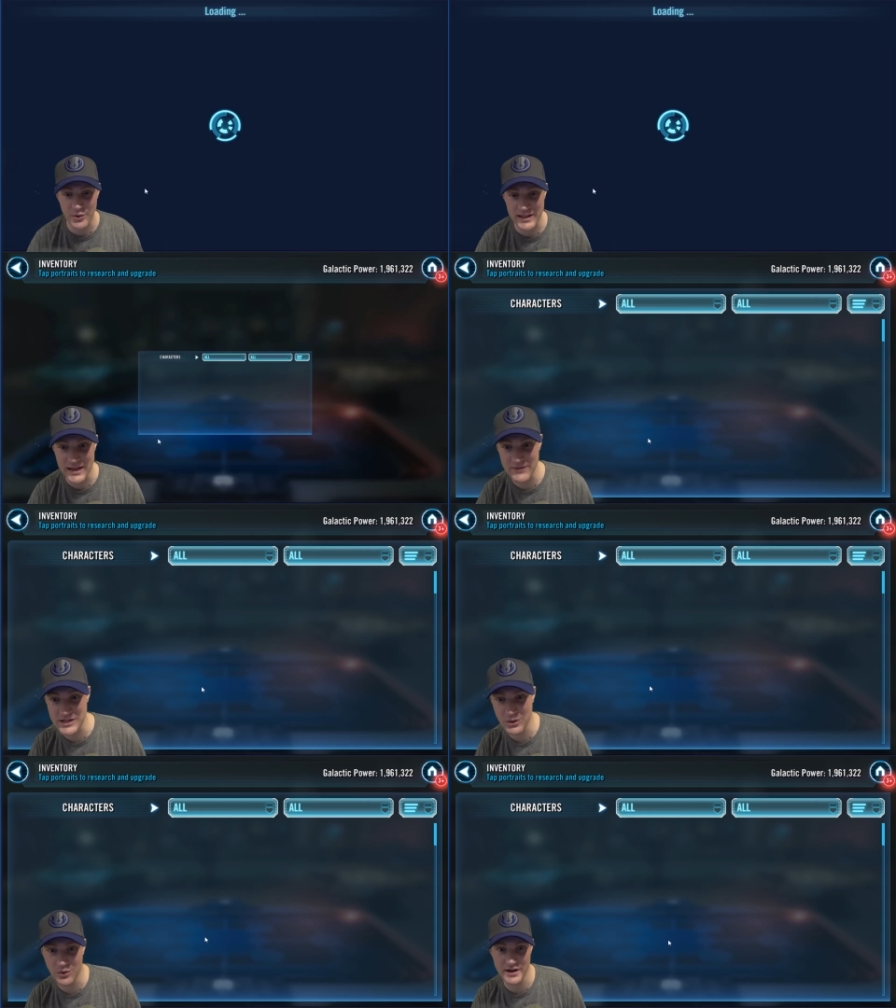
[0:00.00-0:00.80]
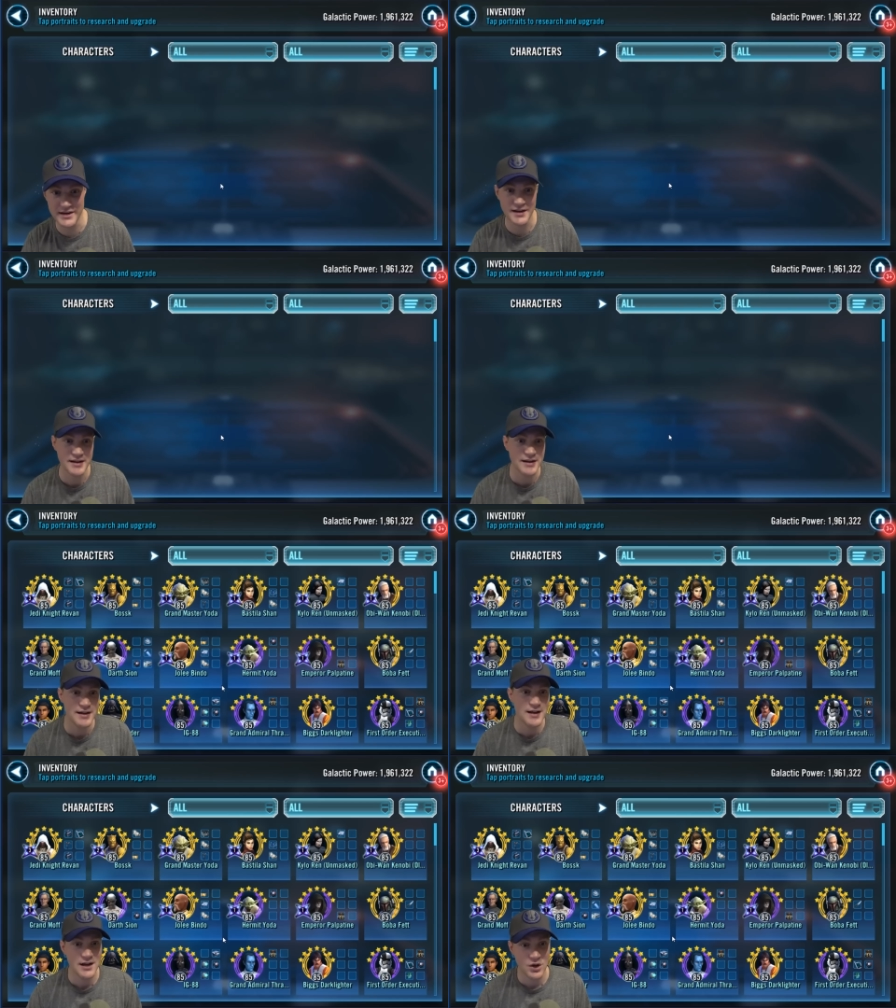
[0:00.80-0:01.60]
go into the inventory.
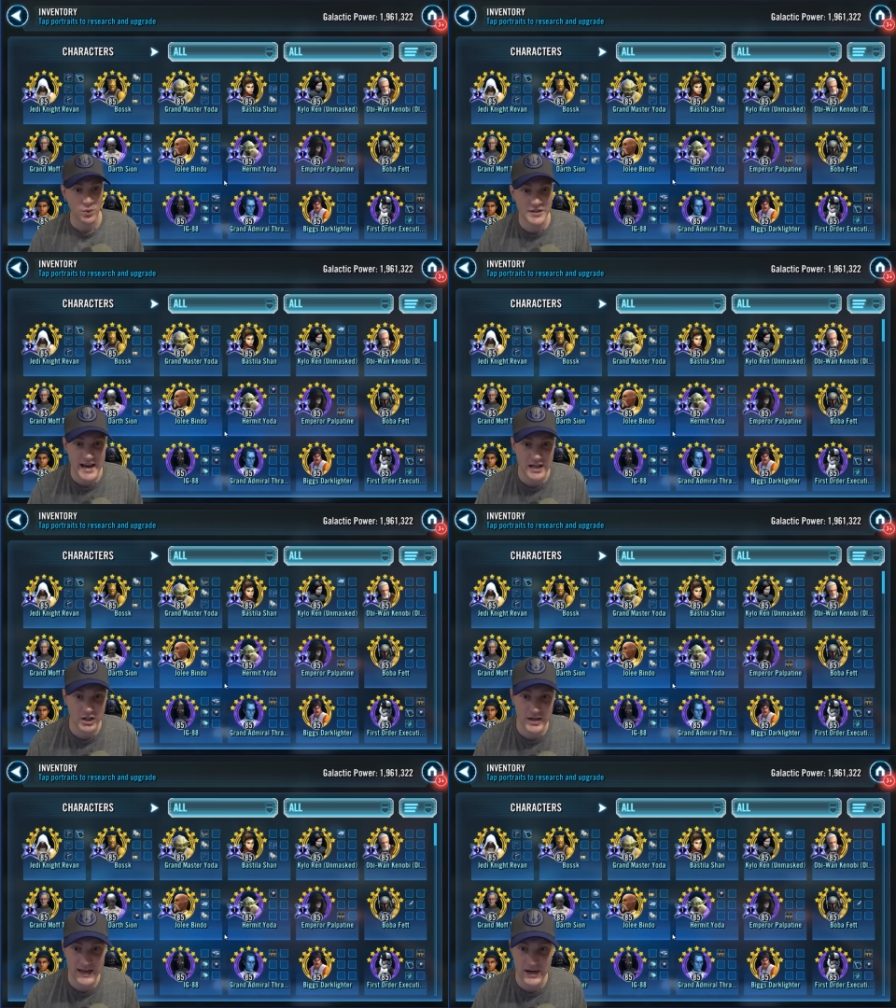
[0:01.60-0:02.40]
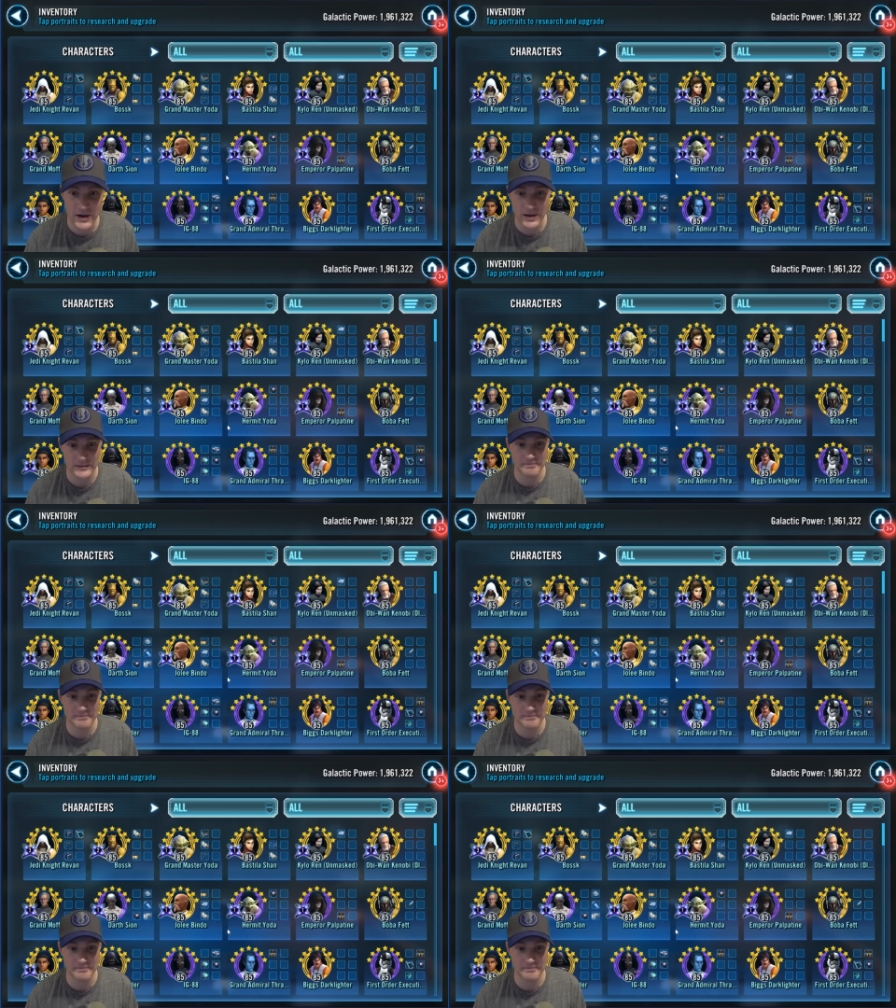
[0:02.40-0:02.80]
We'll take a look here.